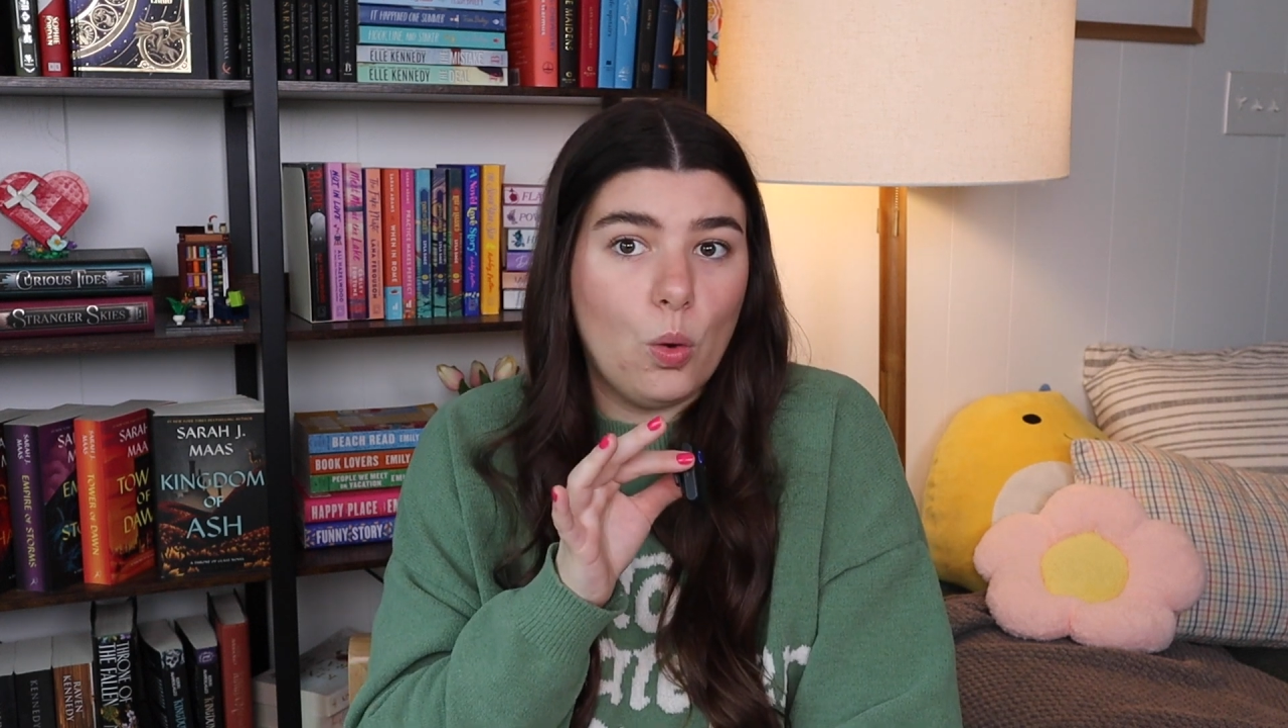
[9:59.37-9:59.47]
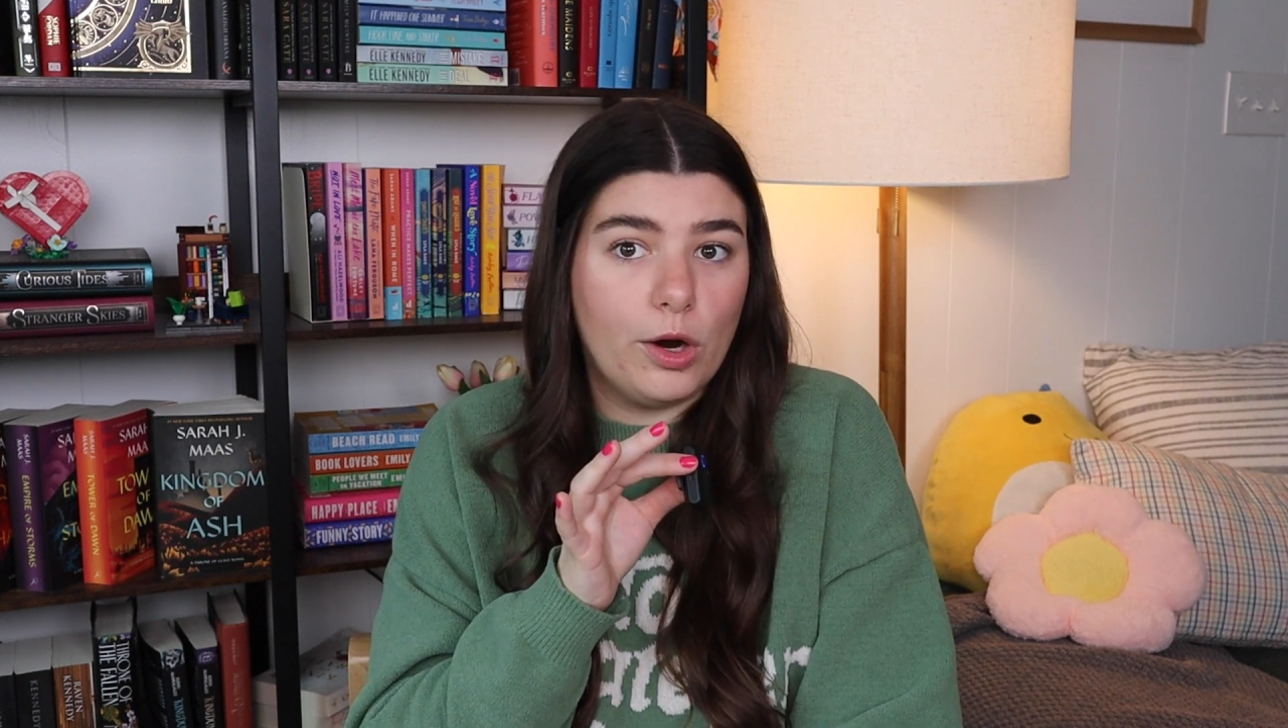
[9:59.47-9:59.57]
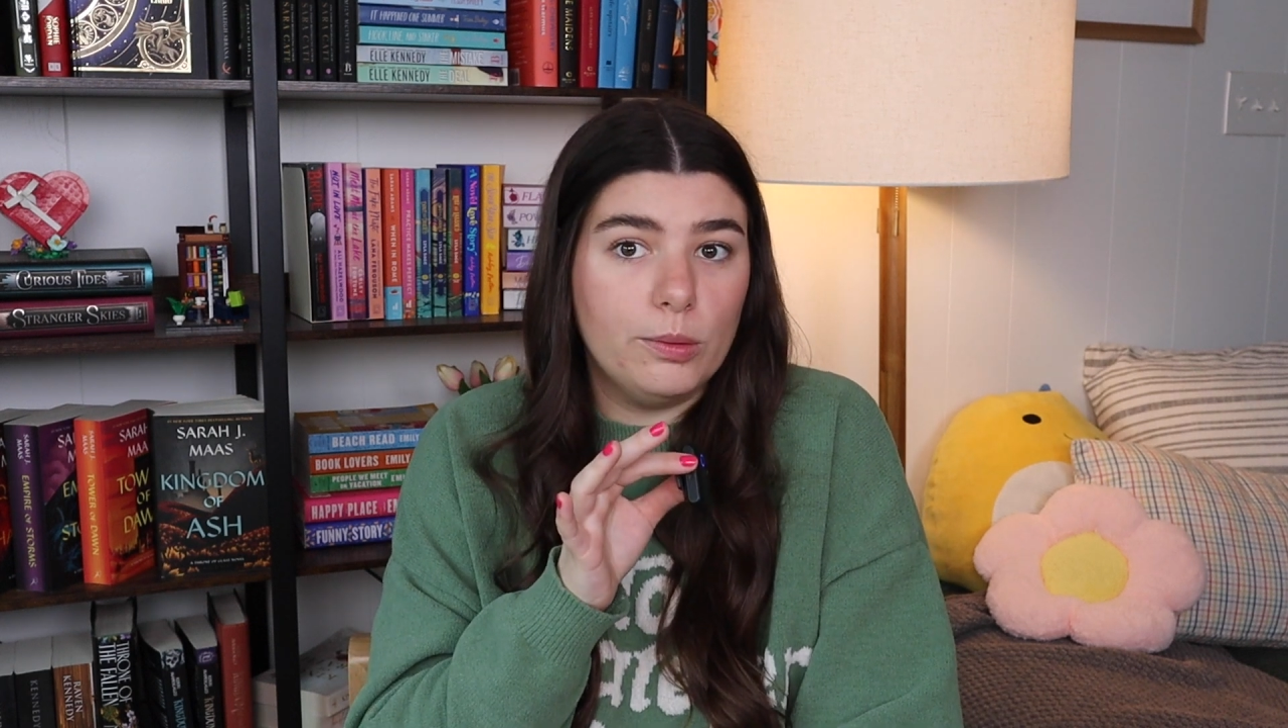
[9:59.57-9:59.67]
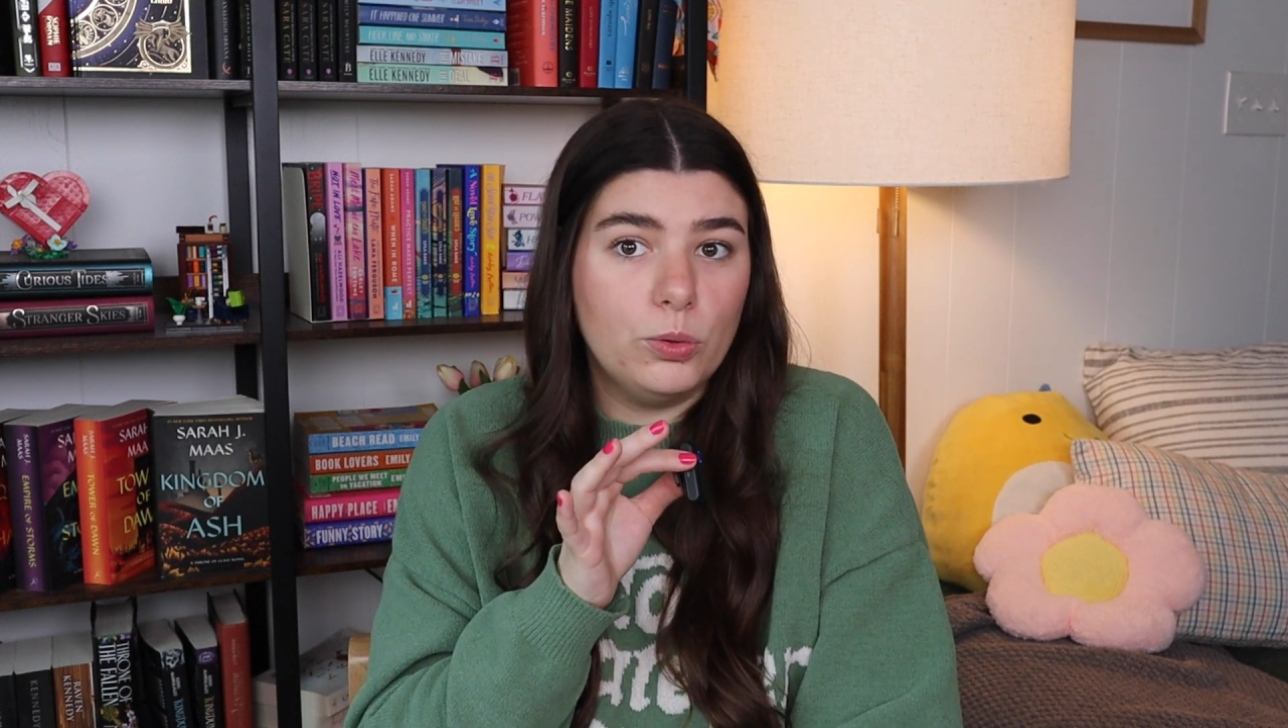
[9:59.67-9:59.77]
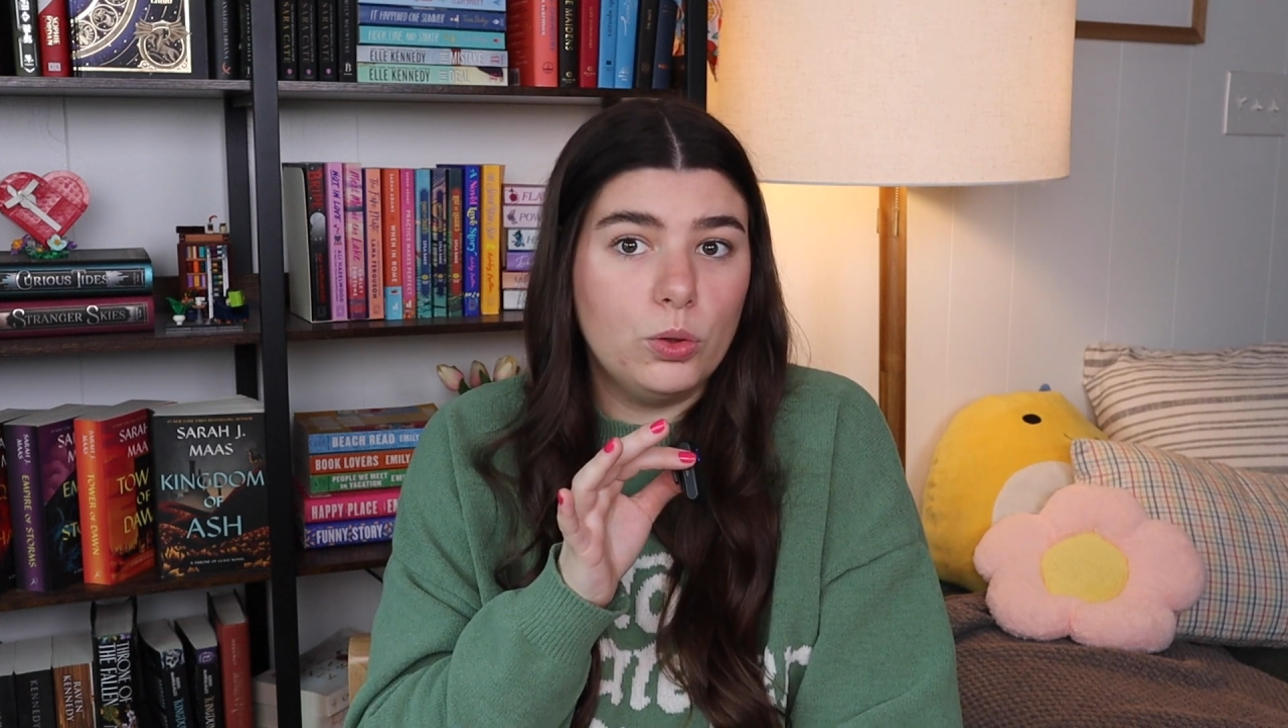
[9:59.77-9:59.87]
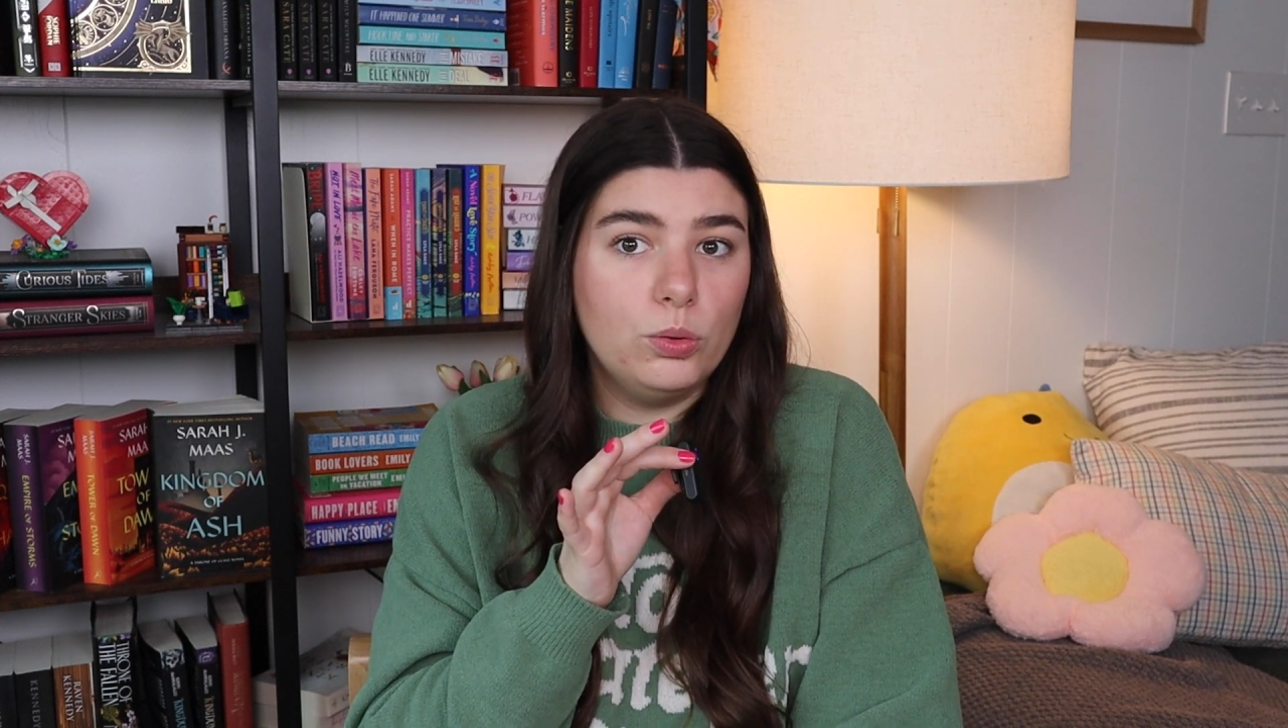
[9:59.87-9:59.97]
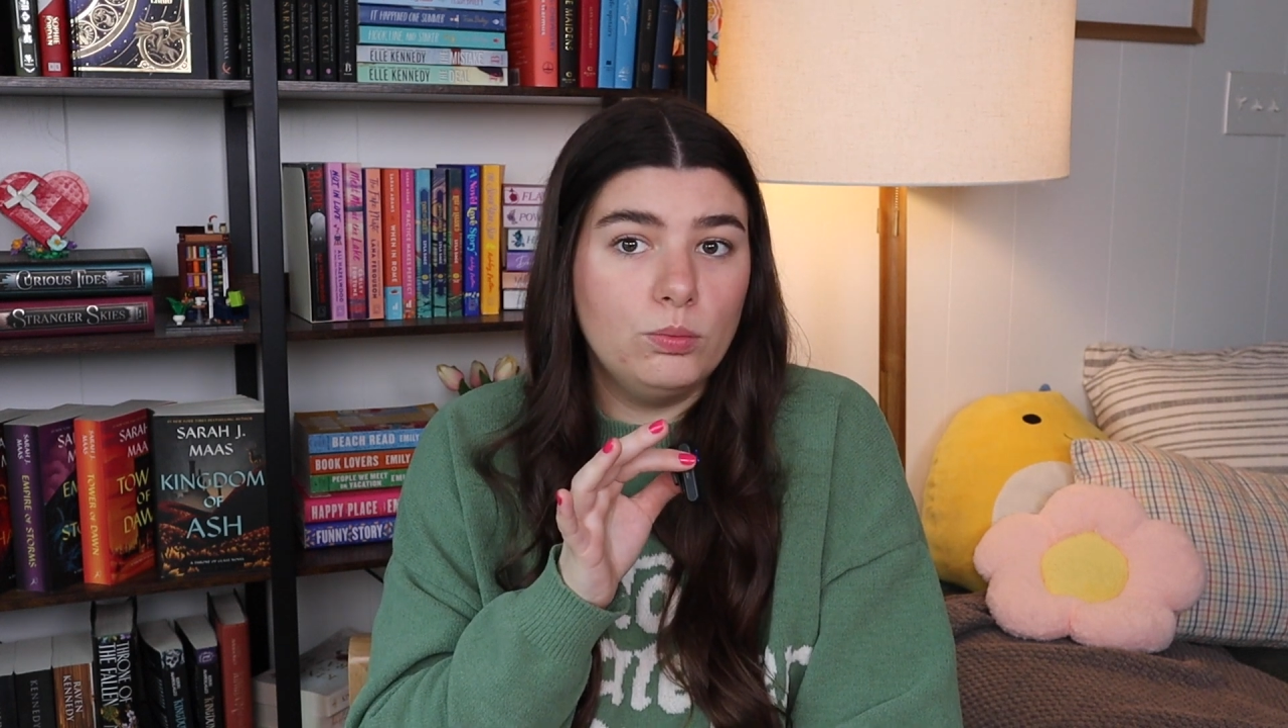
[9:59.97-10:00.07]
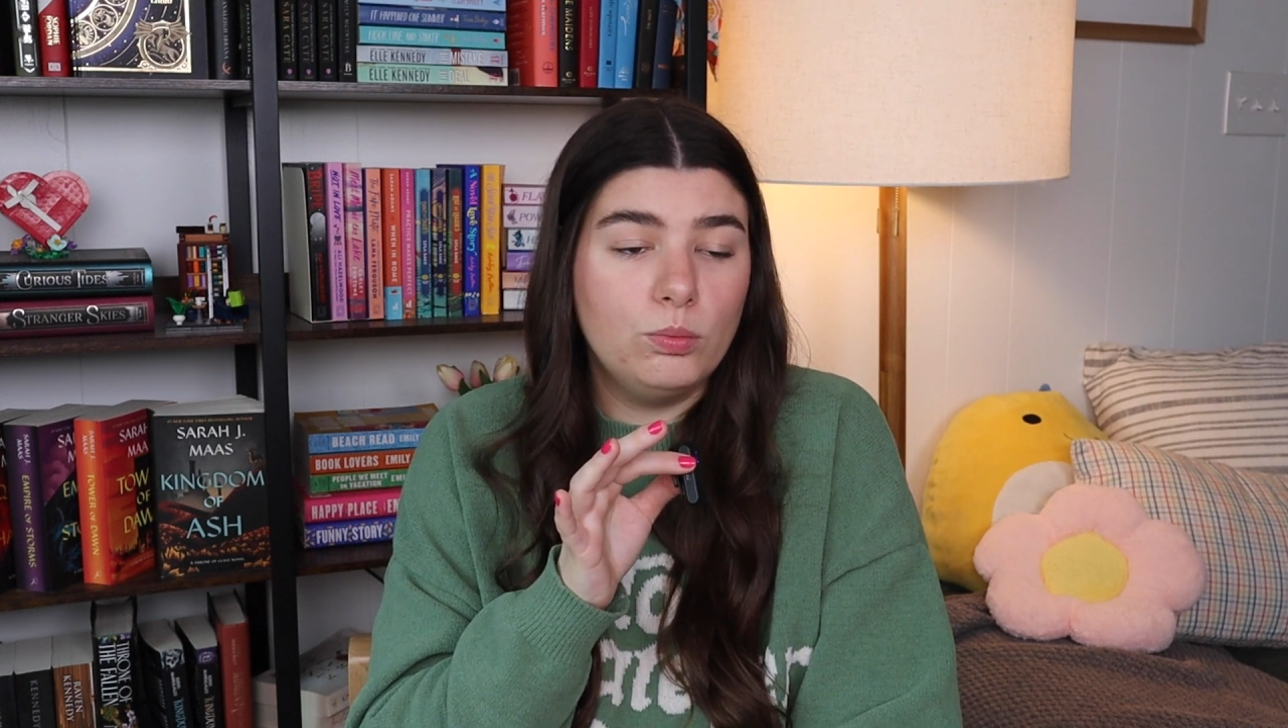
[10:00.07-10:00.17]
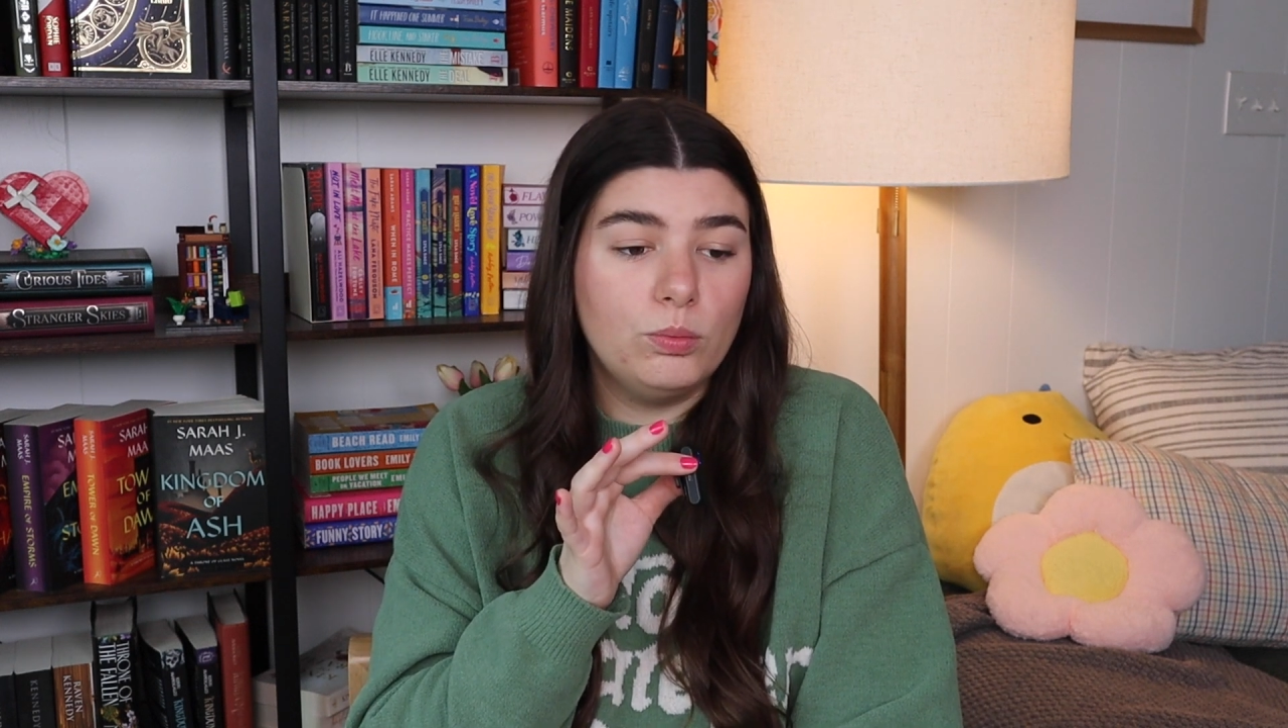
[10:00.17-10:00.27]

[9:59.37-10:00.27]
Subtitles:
horrible.